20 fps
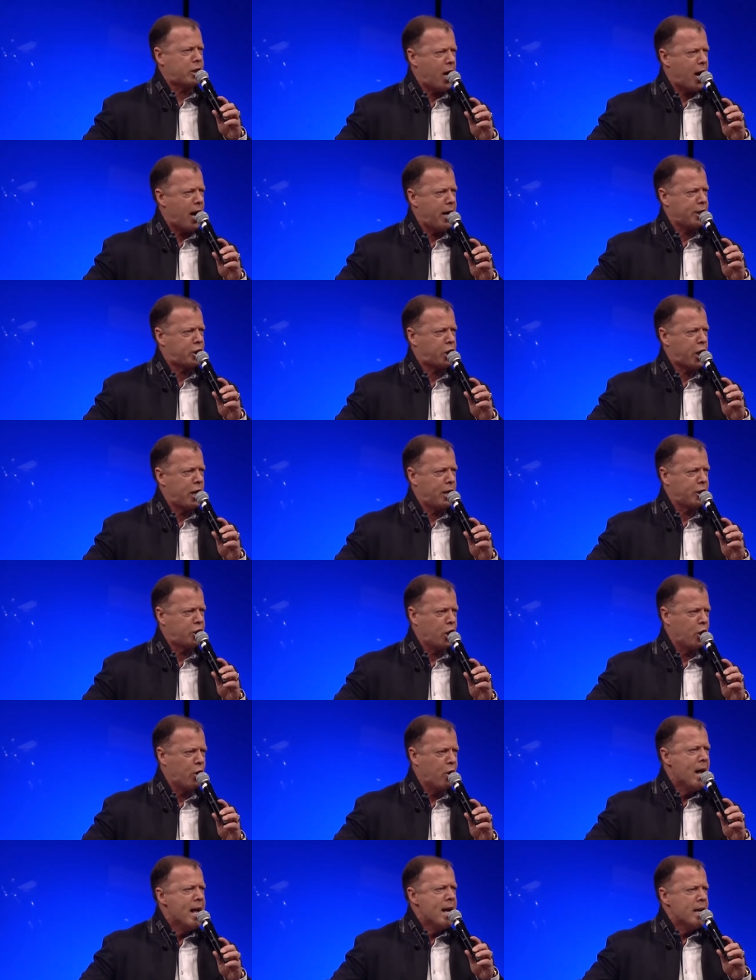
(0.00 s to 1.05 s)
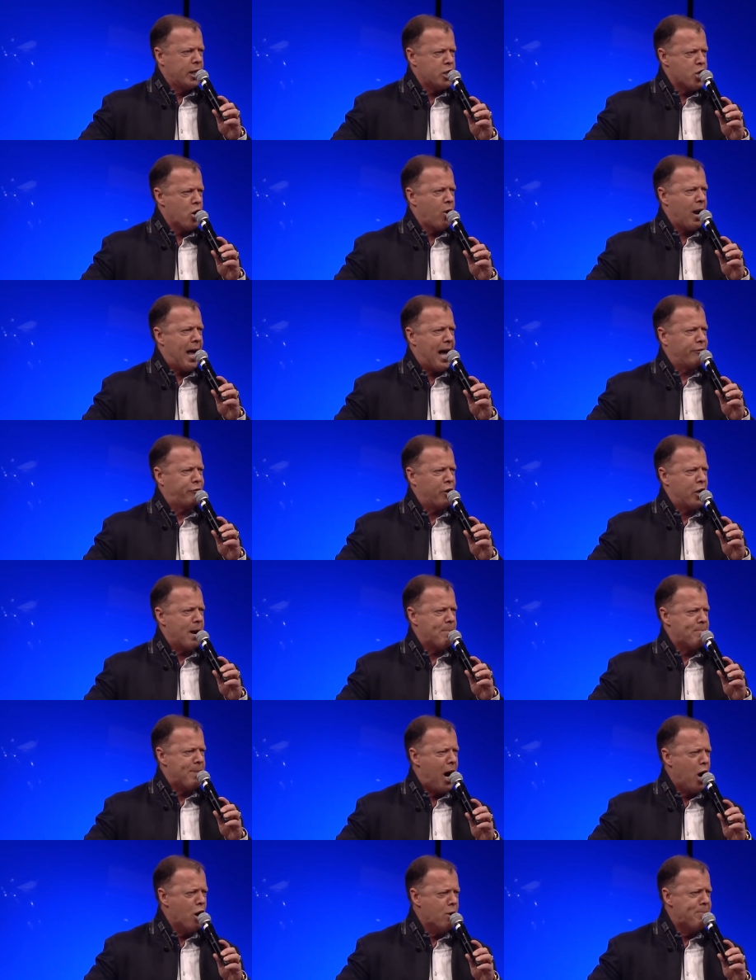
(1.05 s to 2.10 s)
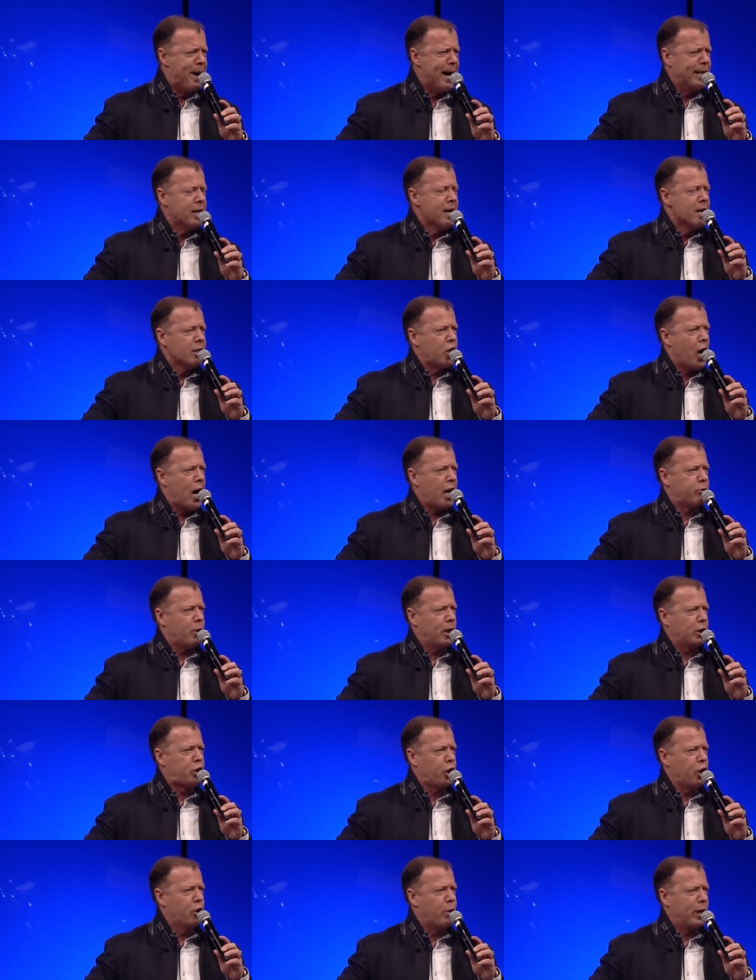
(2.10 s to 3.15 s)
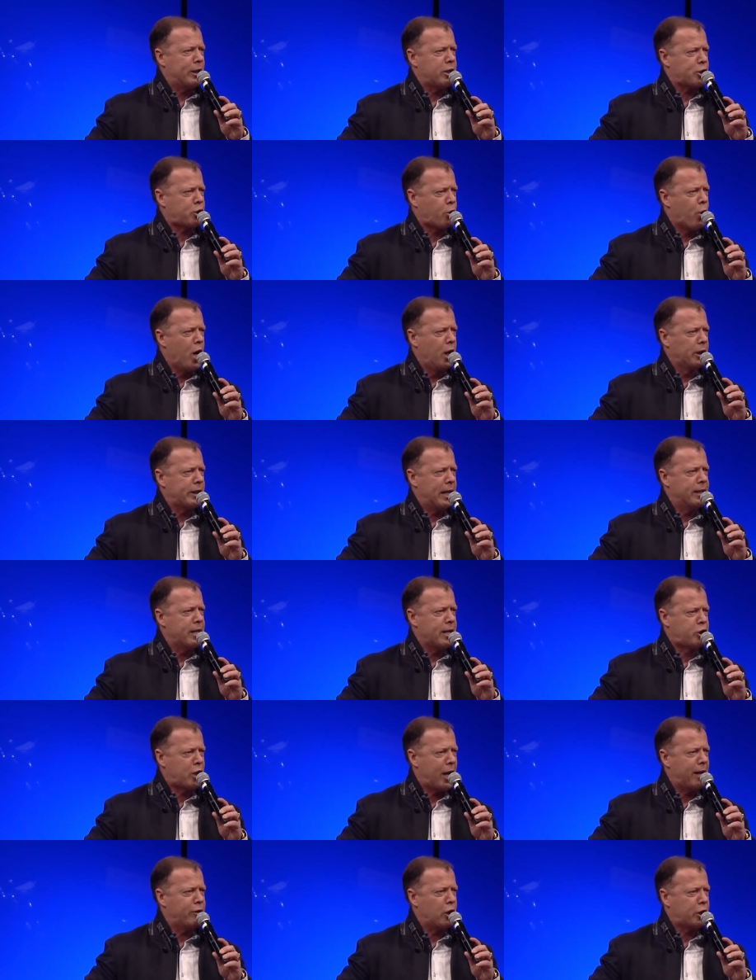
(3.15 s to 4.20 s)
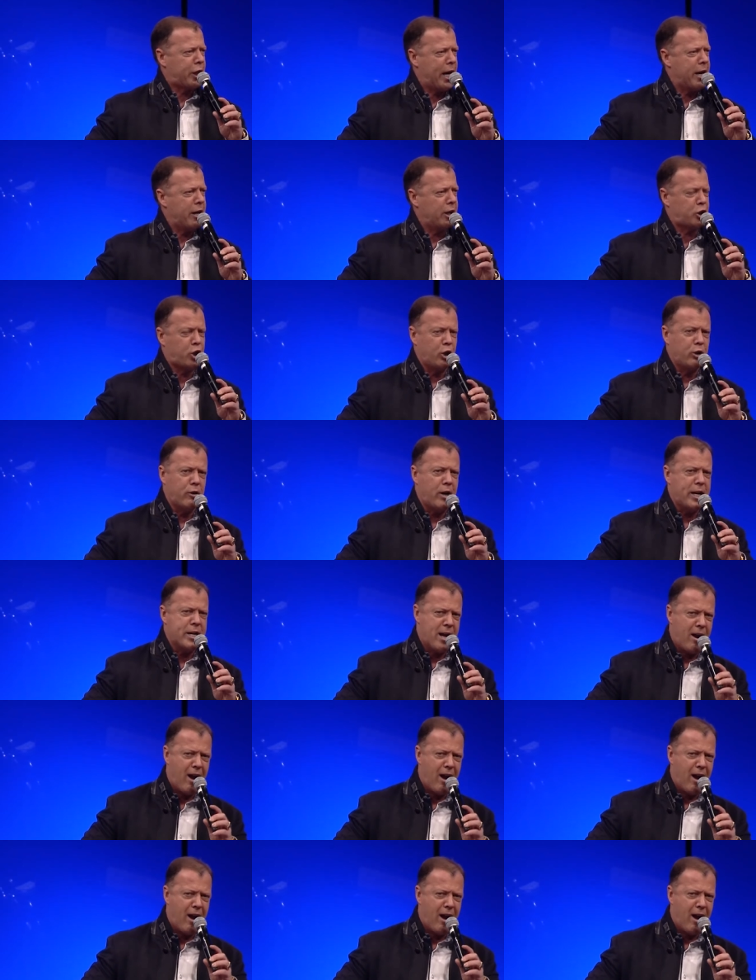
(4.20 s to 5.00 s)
God is going to do in your life. In a moment, God will do what this world and the devil cannot do in a